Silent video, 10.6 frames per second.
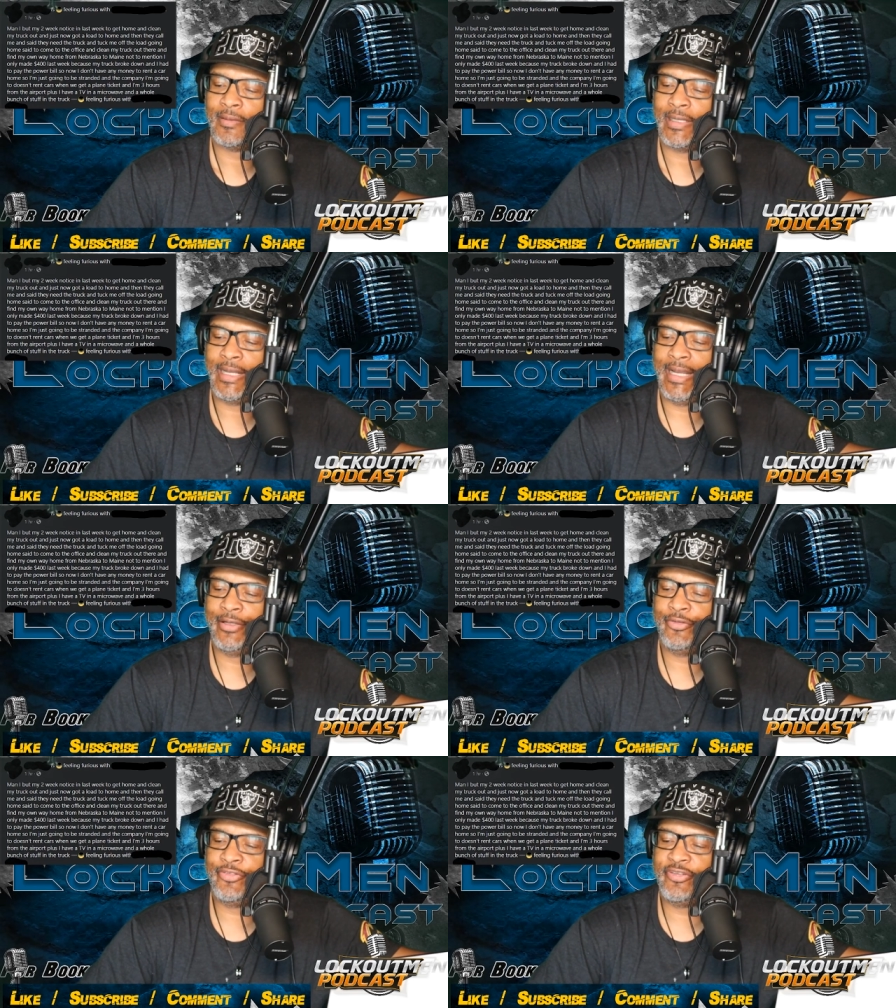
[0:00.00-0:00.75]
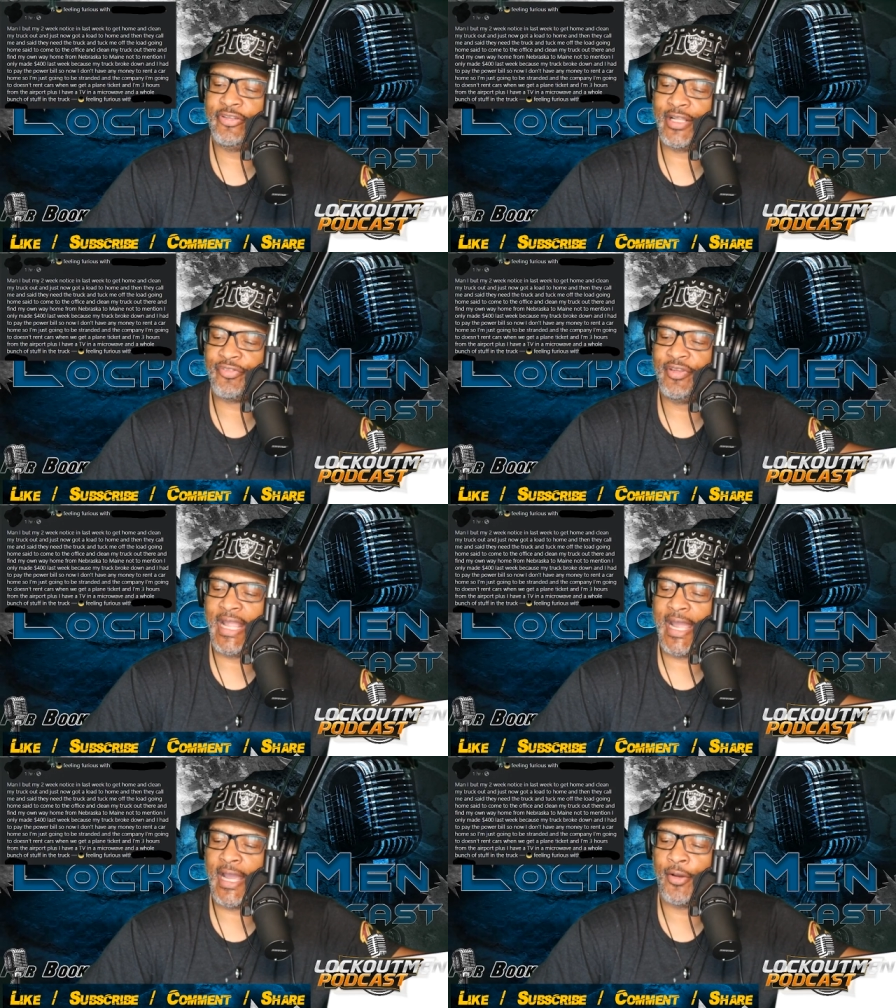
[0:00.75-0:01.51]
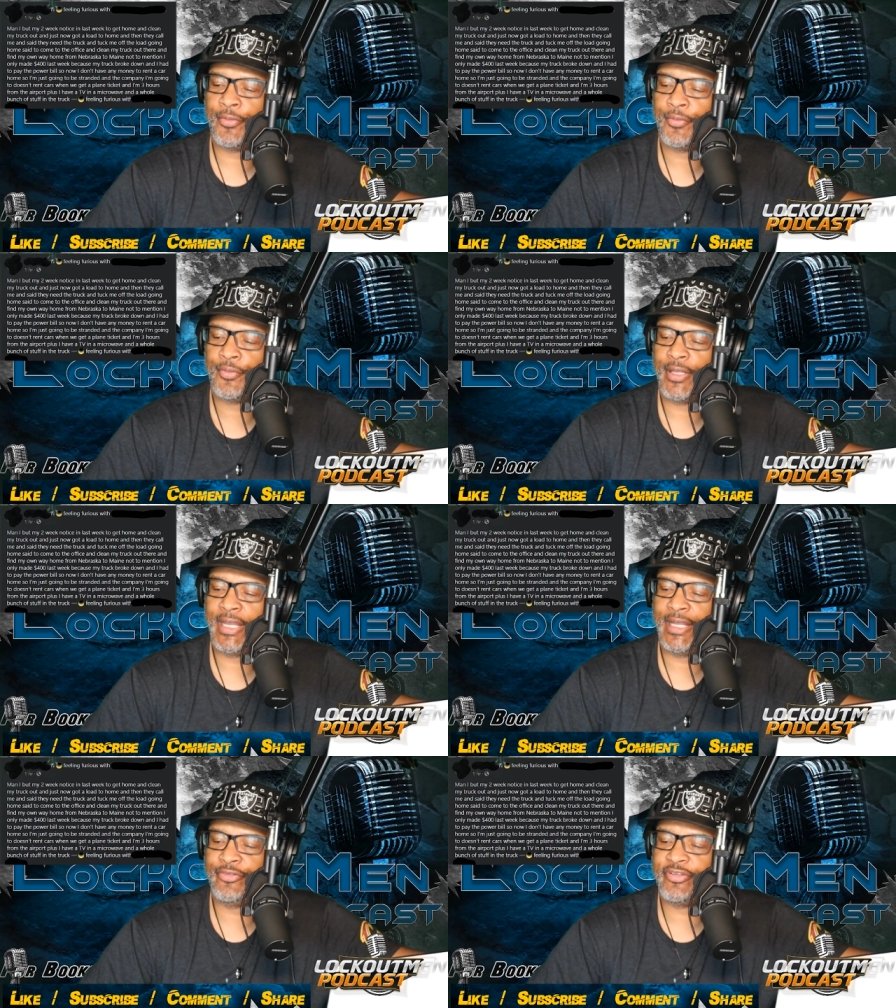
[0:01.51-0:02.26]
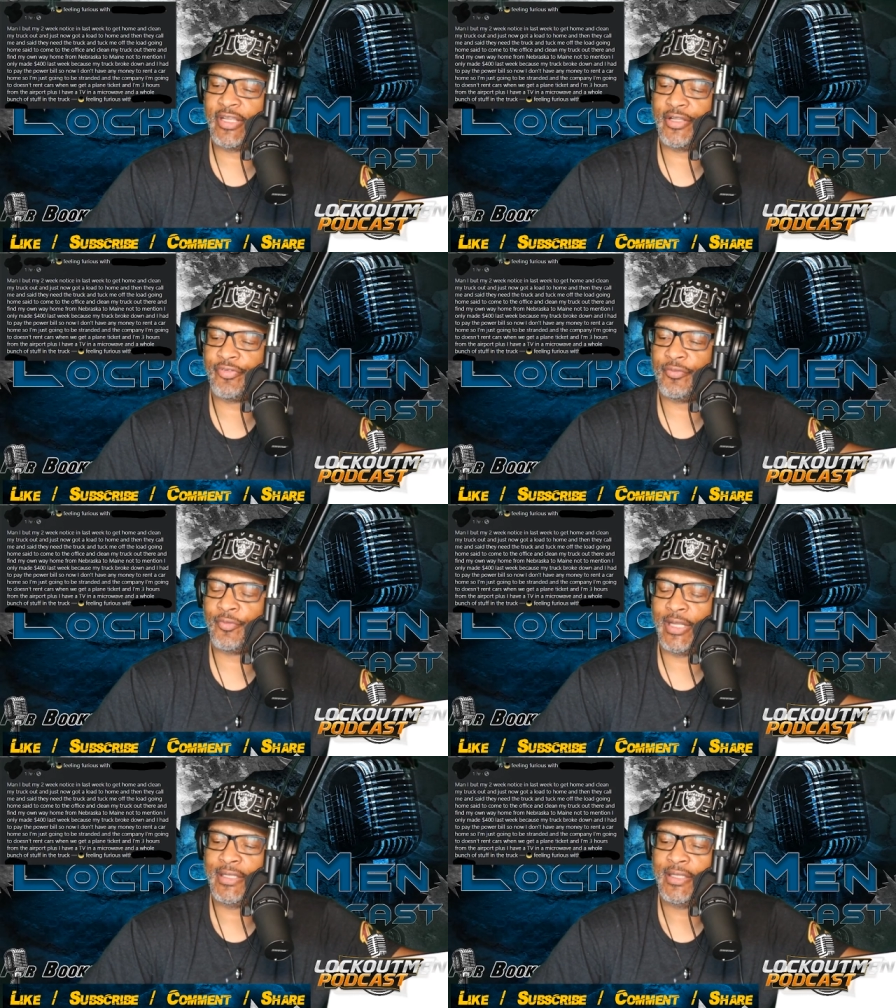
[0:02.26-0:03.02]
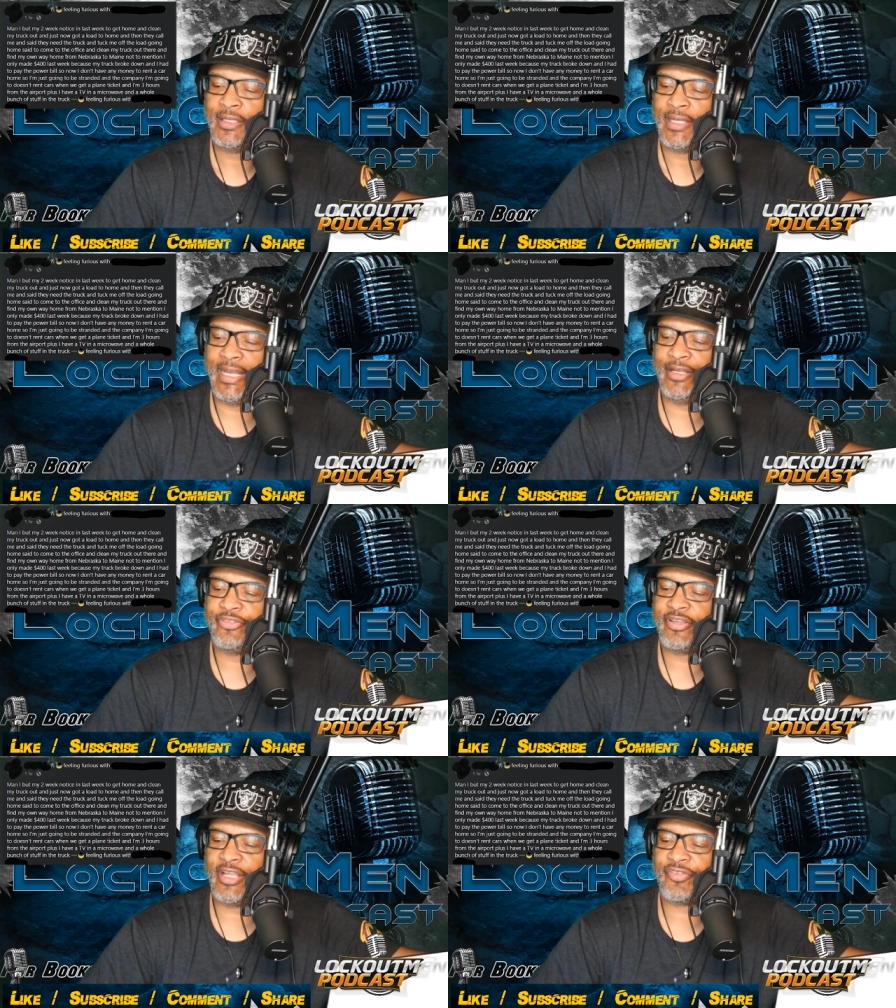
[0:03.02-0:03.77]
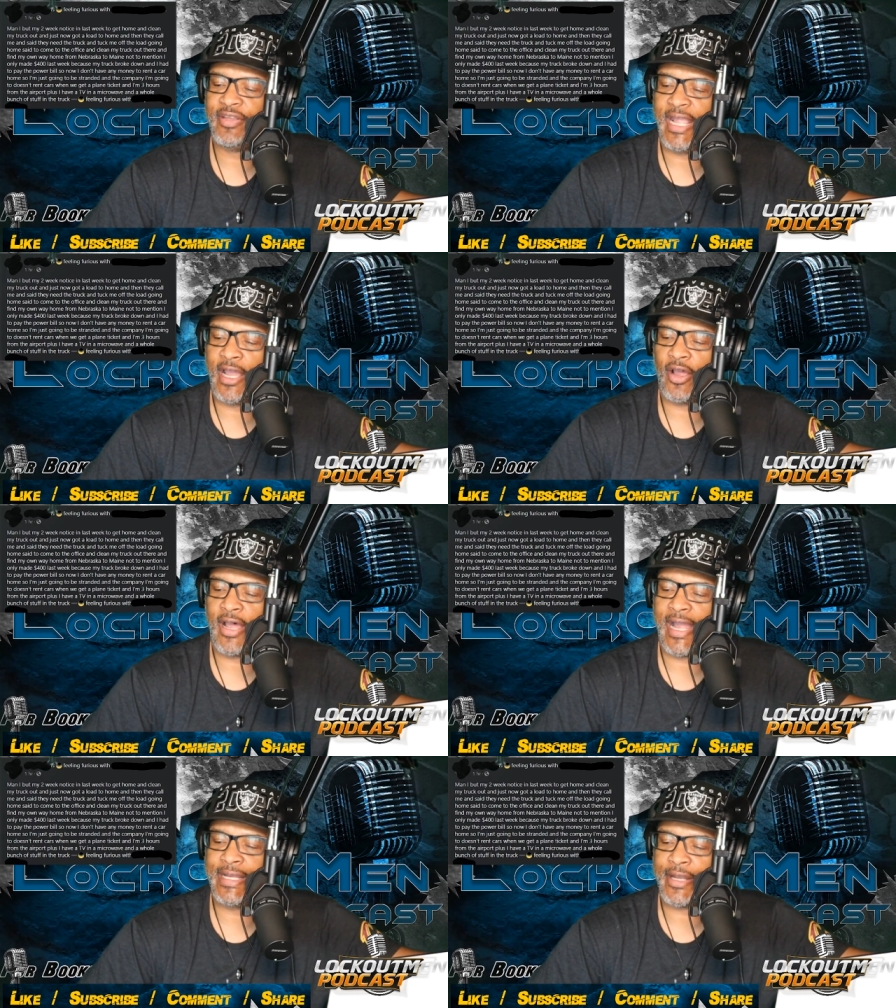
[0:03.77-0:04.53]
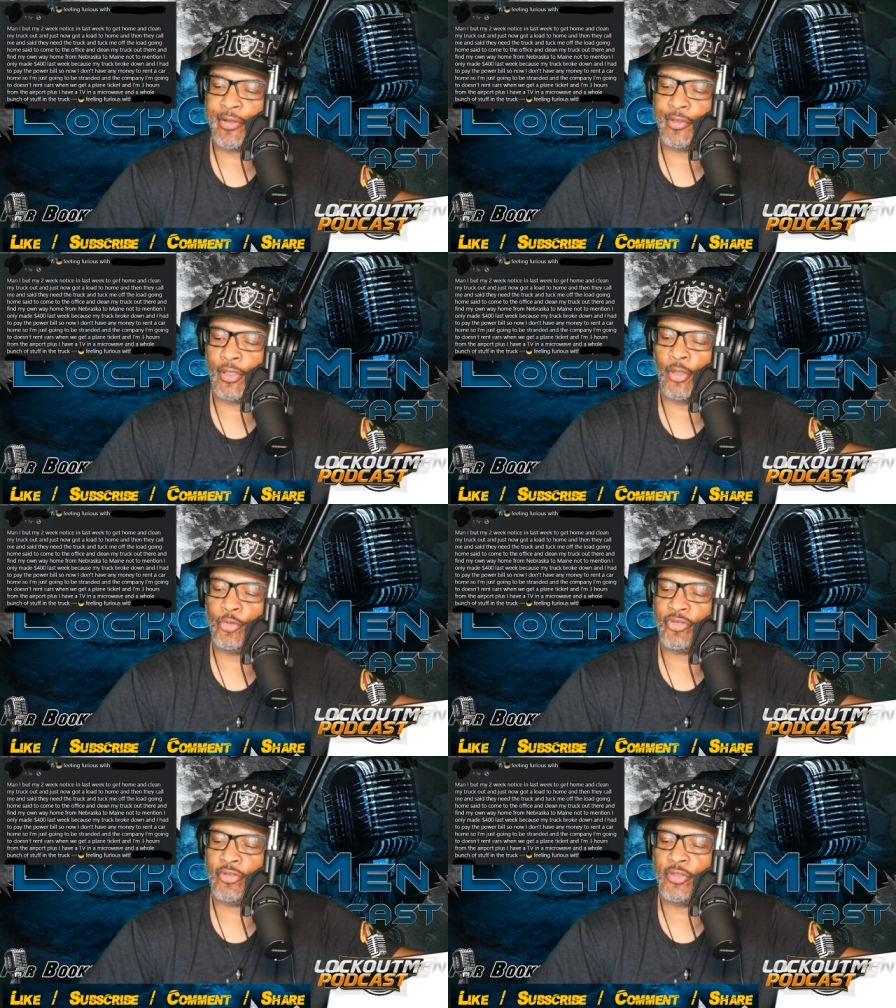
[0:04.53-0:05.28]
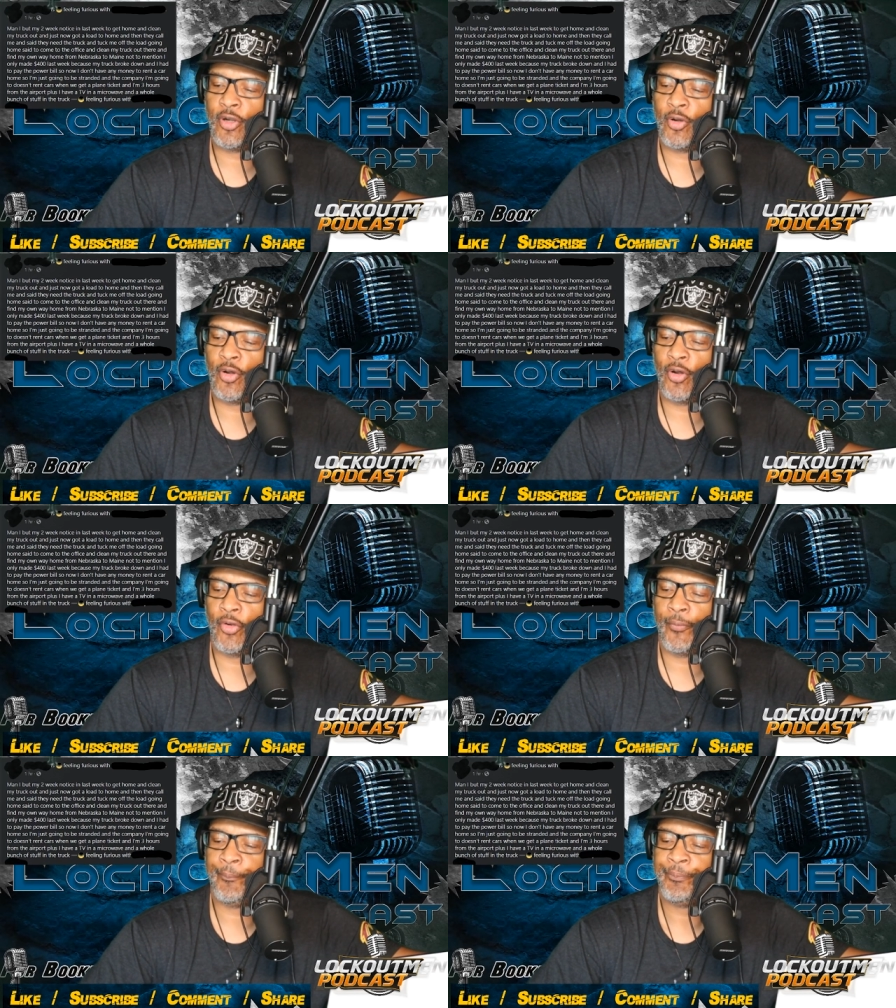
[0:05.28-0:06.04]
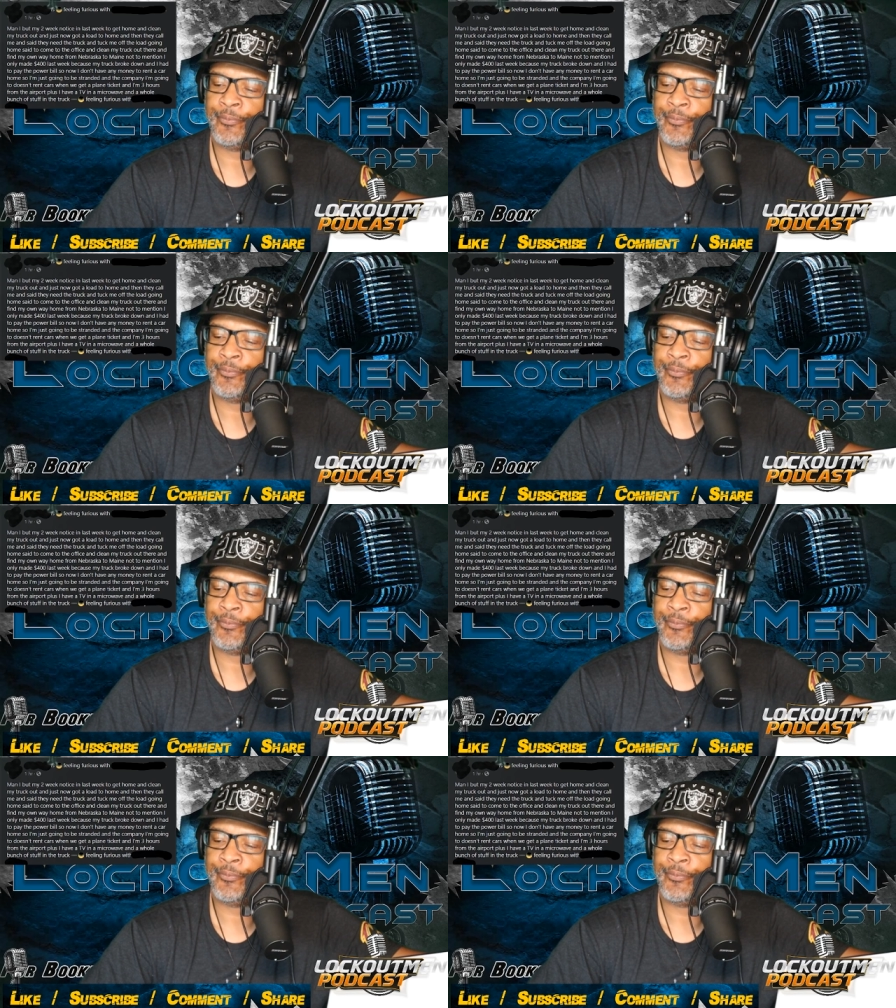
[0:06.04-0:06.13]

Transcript: And just now, and just, wait, and just now I got a load to go home.